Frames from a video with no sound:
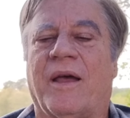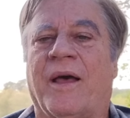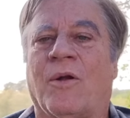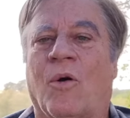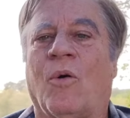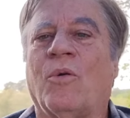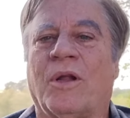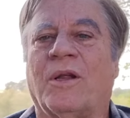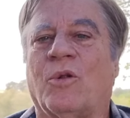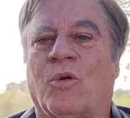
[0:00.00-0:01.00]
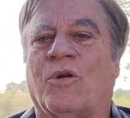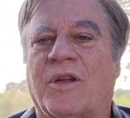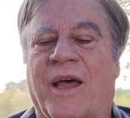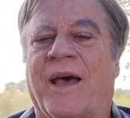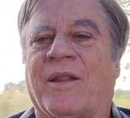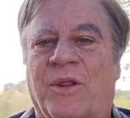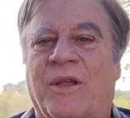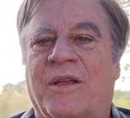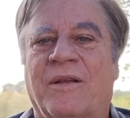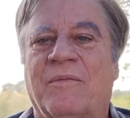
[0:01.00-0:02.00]
and only looked at
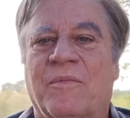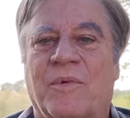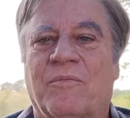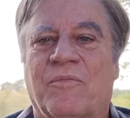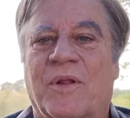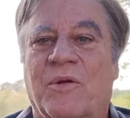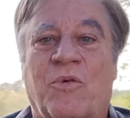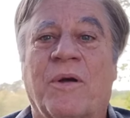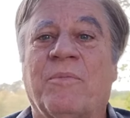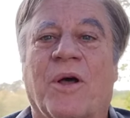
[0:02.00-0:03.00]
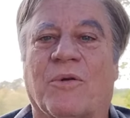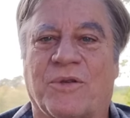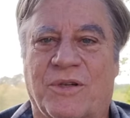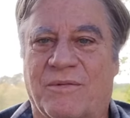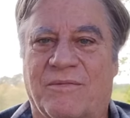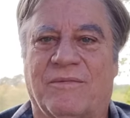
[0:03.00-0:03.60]
the crib notes,